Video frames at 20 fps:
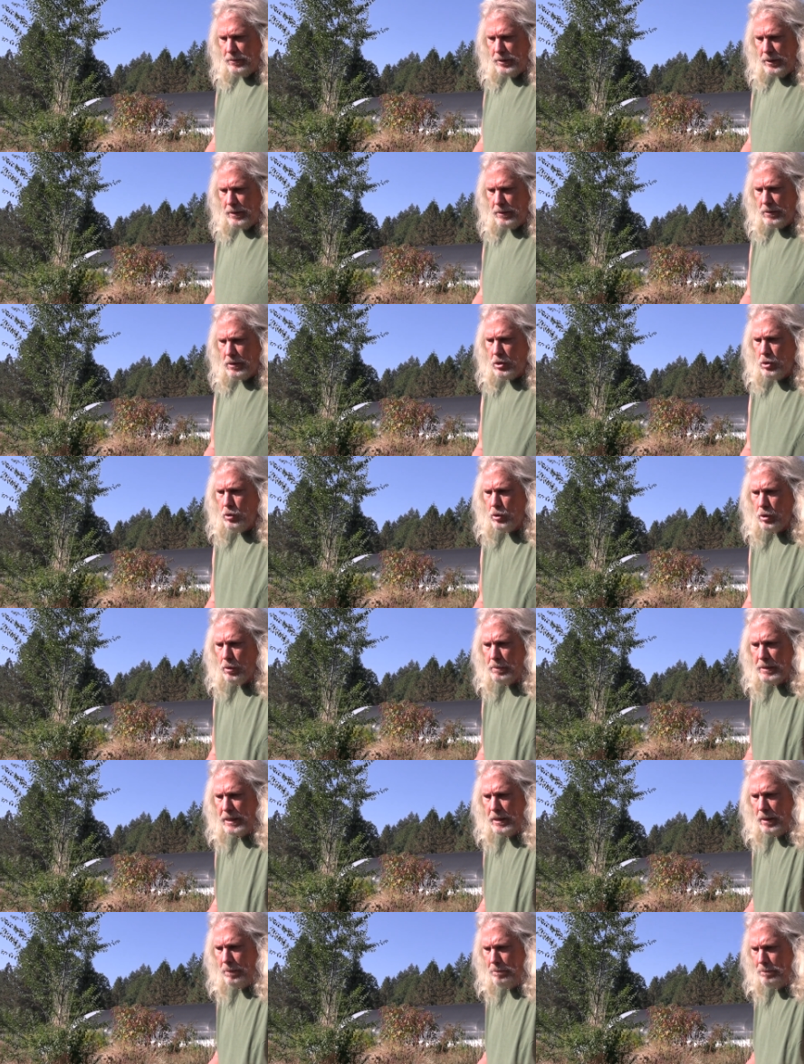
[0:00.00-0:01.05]
the
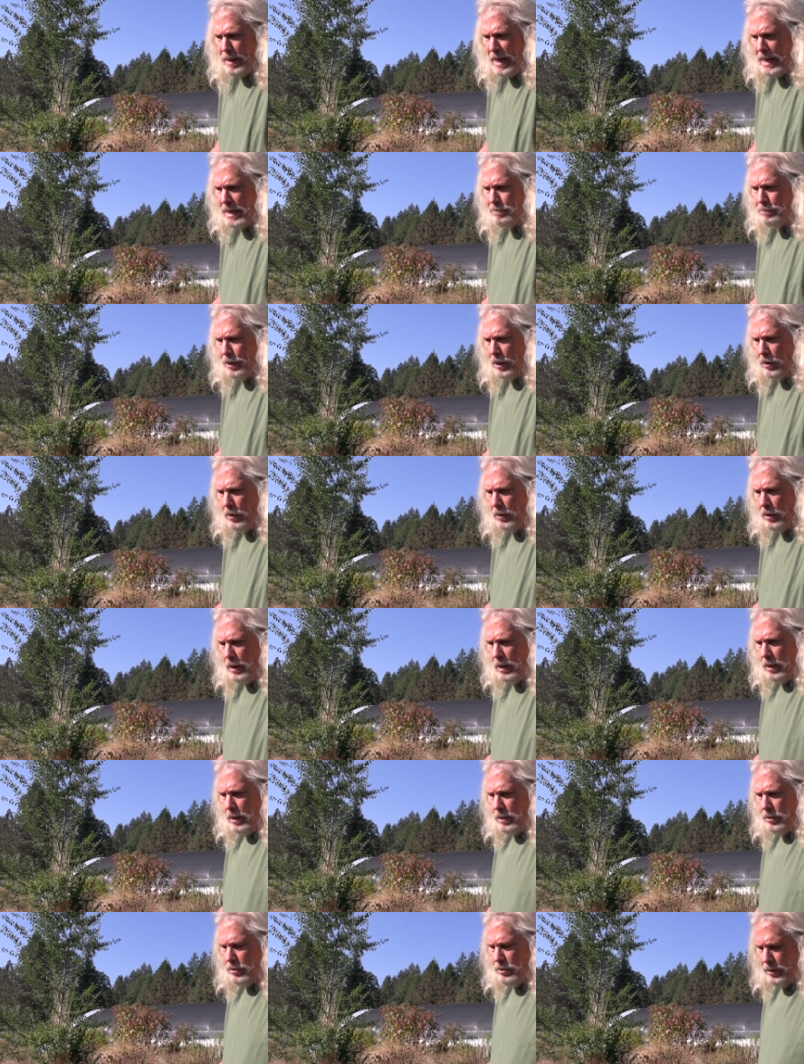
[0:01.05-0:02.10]
Cucurbita pepo,
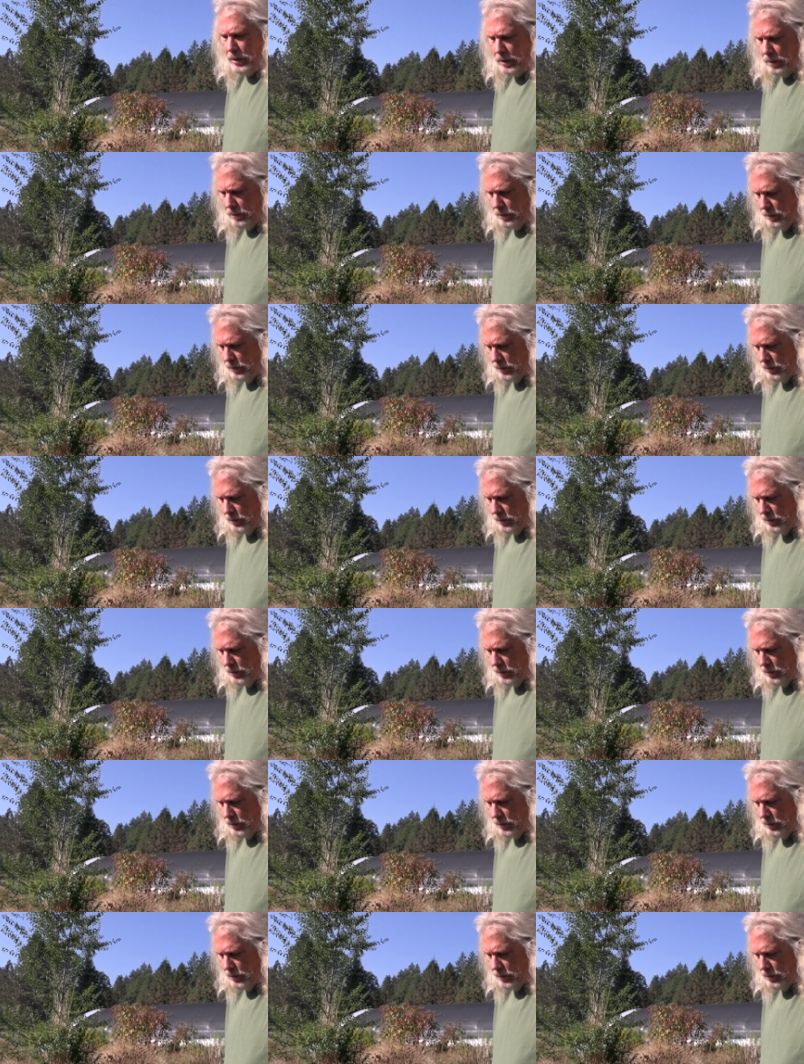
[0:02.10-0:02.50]
the,